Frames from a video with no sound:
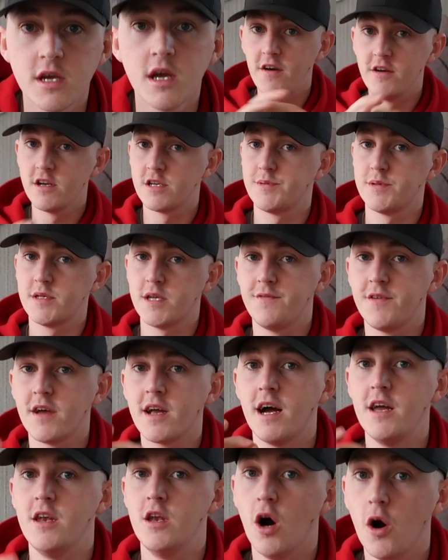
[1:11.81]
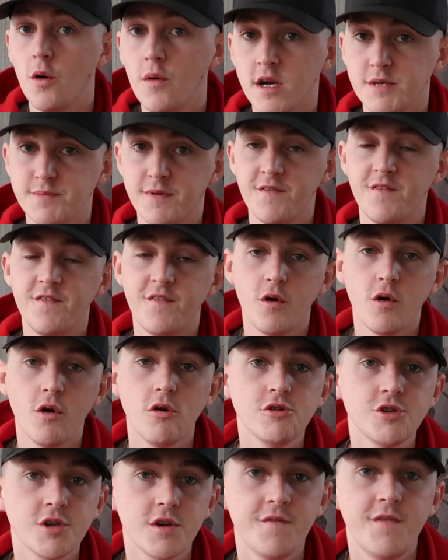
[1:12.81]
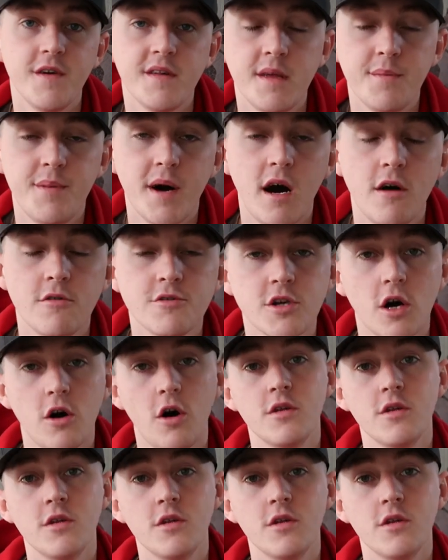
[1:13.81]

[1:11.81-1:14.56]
Very specific, I know. I spent £450